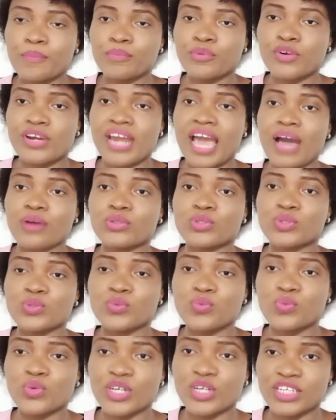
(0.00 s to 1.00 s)
pronounce
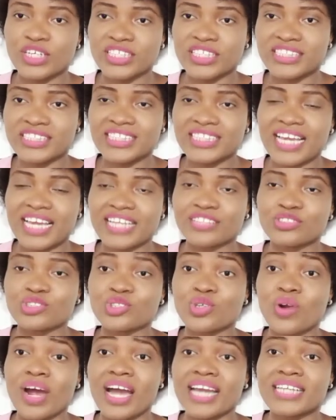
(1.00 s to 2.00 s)
words, and
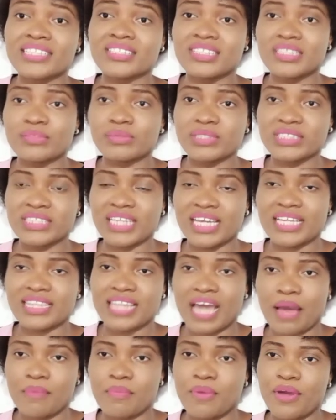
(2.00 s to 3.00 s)
try to imitate
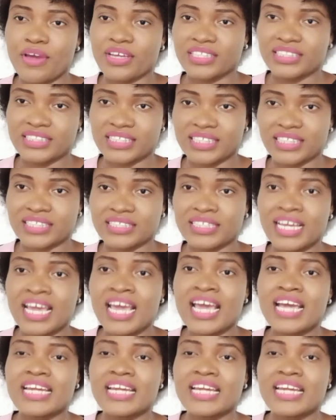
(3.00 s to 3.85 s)
that person.